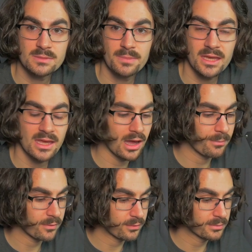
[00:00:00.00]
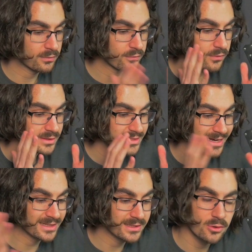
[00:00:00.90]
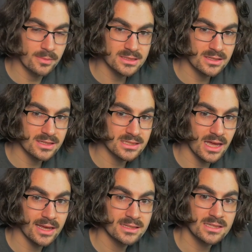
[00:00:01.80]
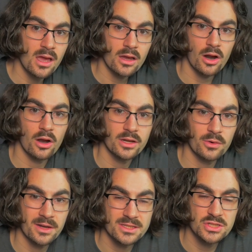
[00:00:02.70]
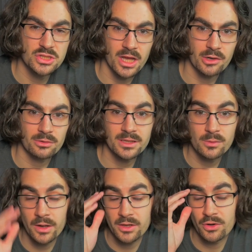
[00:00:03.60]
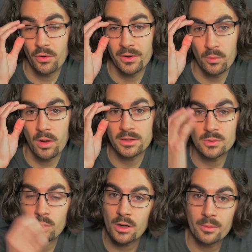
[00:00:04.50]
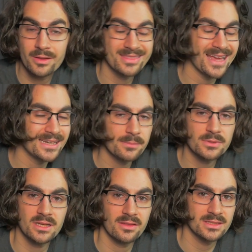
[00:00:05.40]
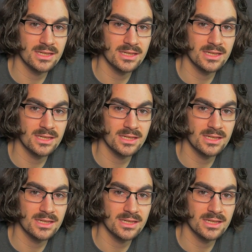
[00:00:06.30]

it's picking up from the front and a little bit to the sides. Cardioid is generally what you're going to want to work with. 90% of the